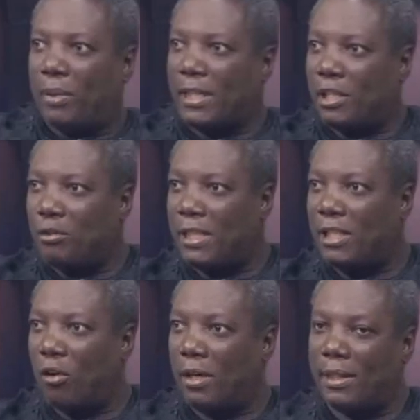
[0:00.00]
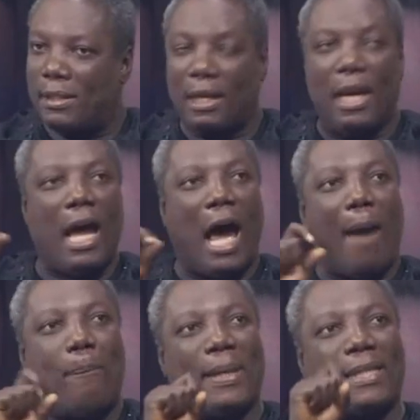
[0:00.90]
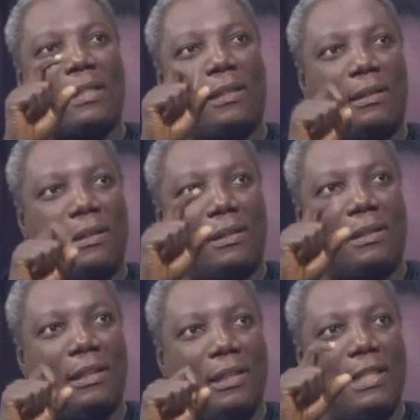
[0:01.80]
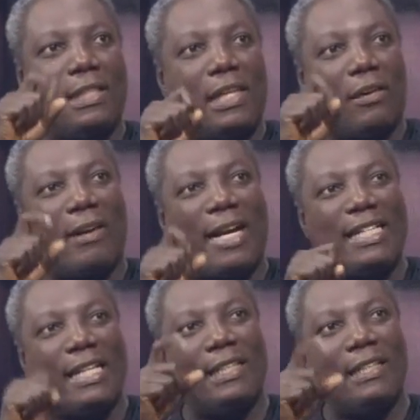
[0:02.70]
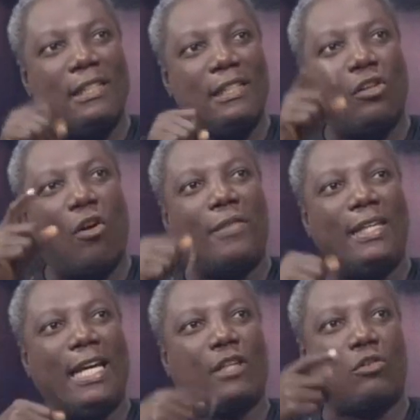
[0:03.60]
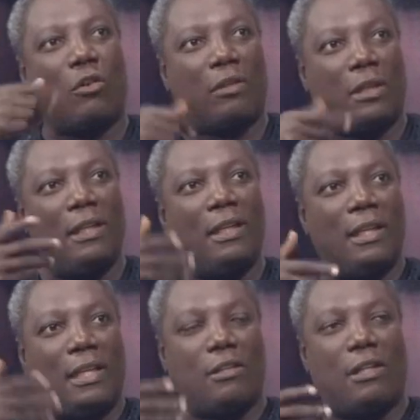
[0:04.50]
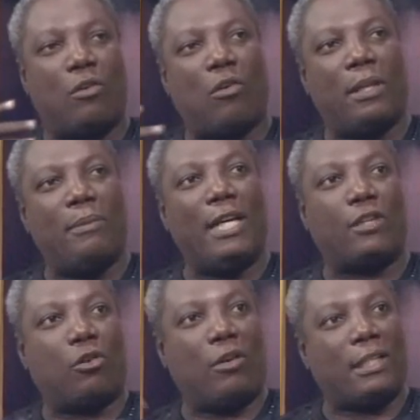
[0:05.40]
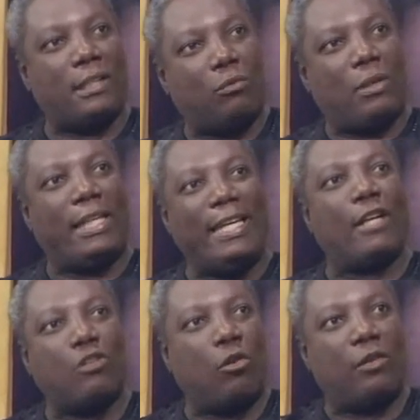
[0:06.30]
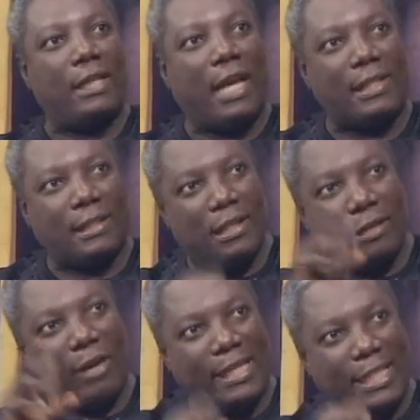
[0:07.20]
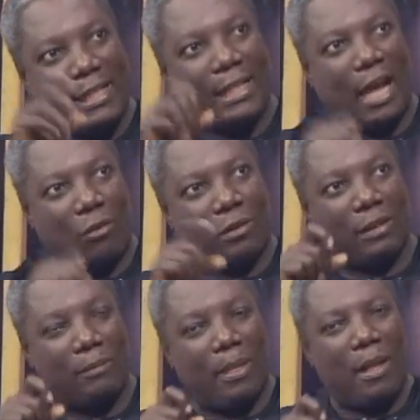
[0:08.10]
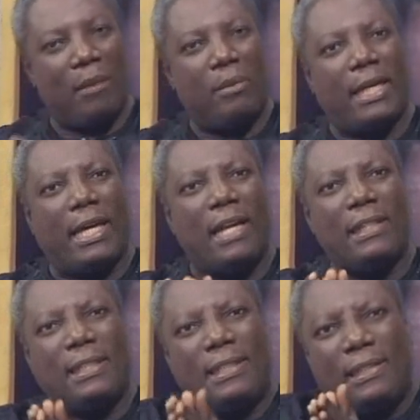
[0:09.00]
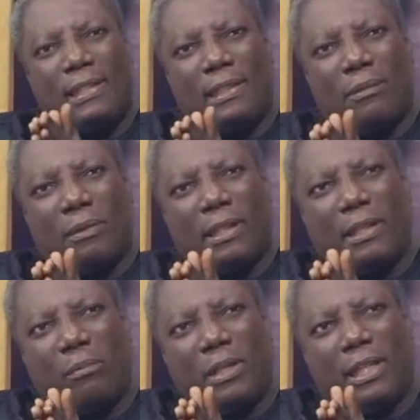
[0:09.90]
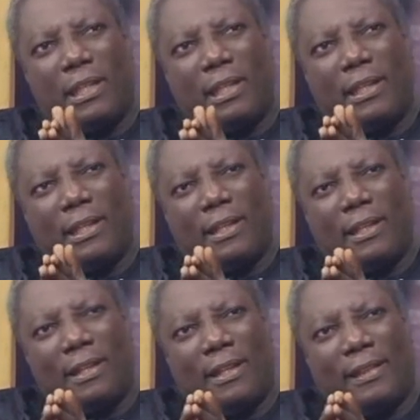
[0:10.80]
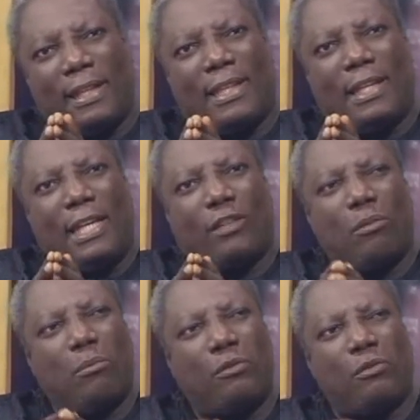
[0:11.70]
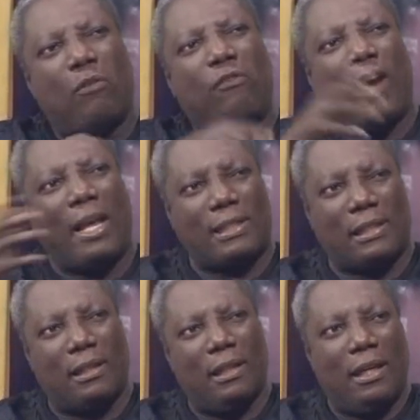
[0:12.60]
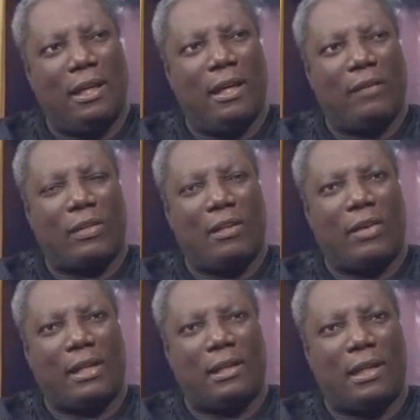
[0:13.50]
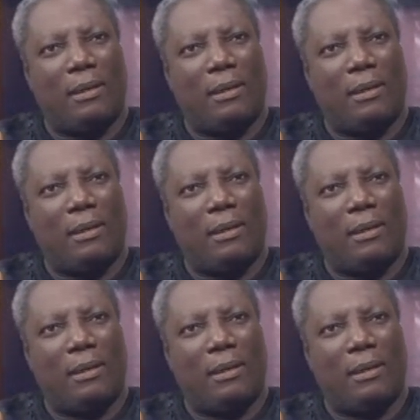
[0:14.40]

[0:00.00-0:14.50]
pictures you see on it are pixels. These are the radiations of the electron. That's why they call them electronics. What the electron does radiates out. But they can't, they think the electron moves so fast. In fact,